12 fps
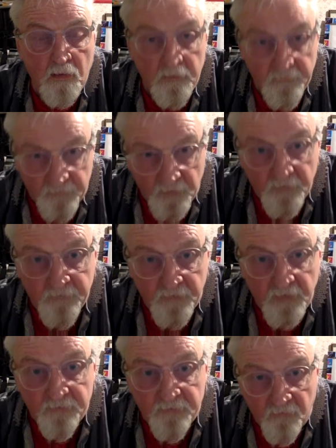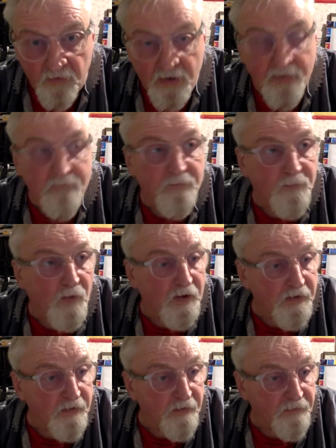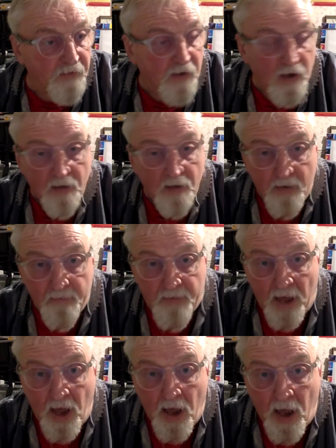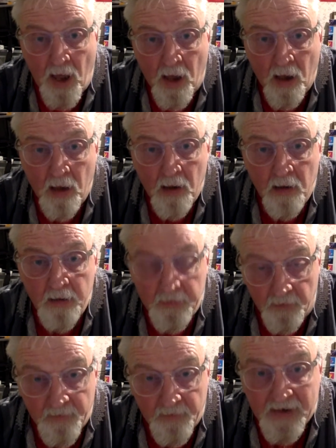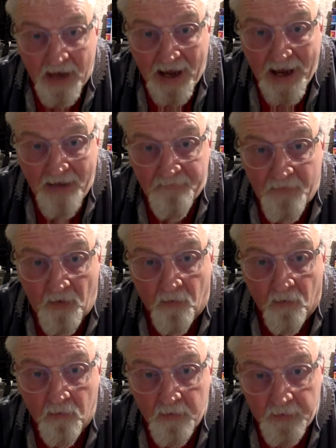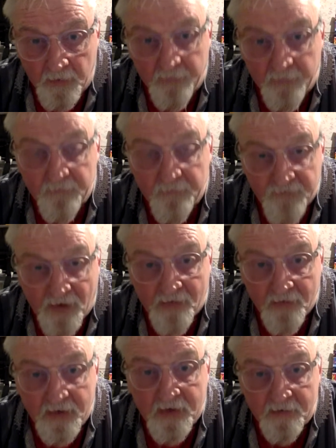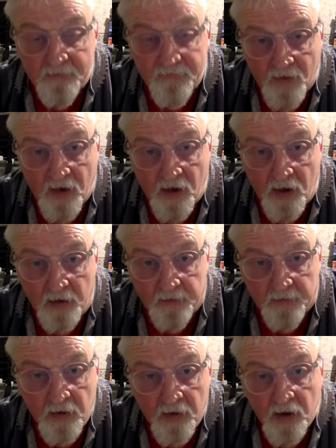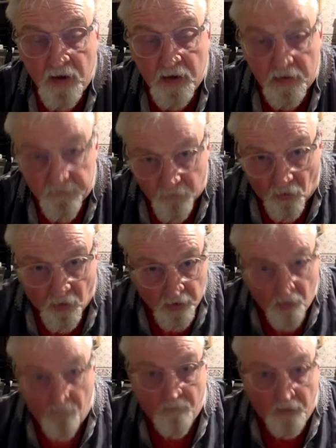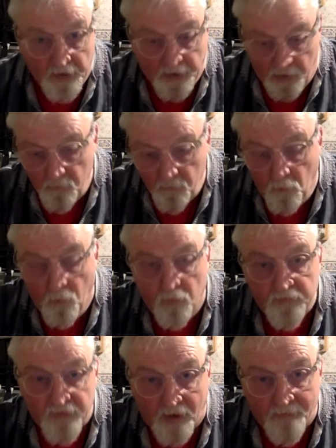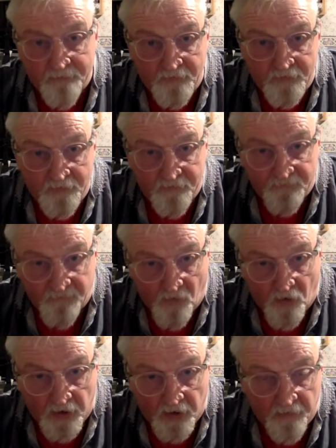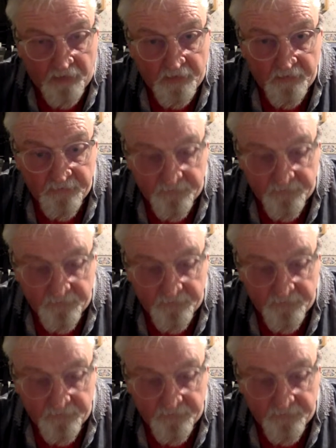she screamed, but I think, Papa, be careful. She was genuinely concerned. Because I, on my own, walked up to this fire at this